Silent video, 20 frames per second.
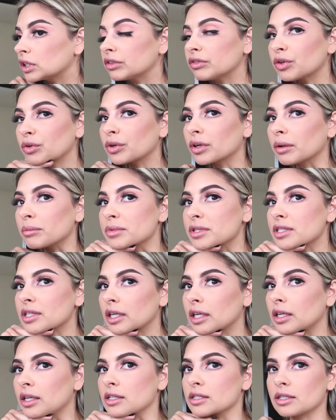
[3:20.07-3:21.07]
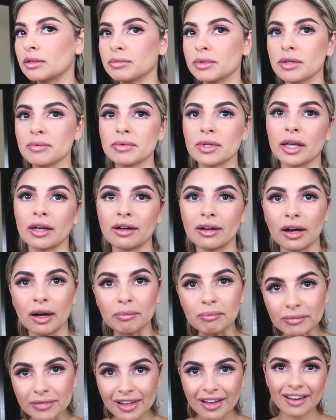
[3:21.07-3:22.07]
even when I'm skinny, sometimes like
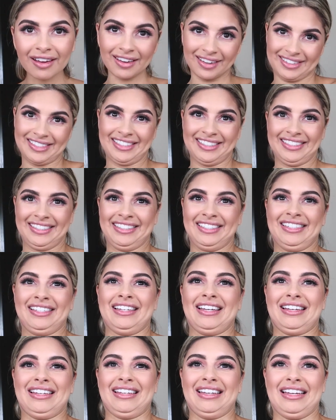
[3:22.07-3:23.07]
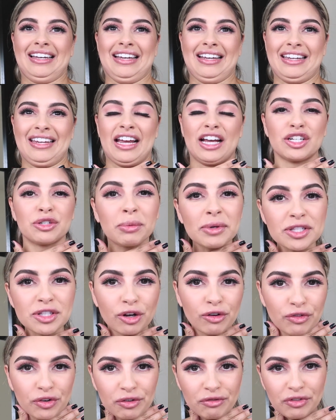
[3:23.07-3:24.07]
I catch
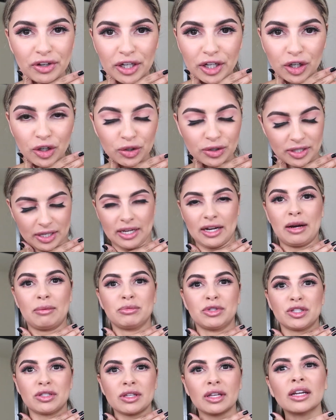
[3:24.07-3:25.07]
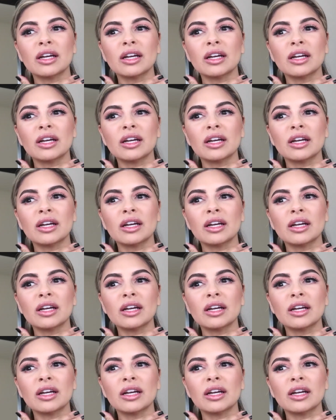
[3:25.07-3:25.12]
myself in videos and I'm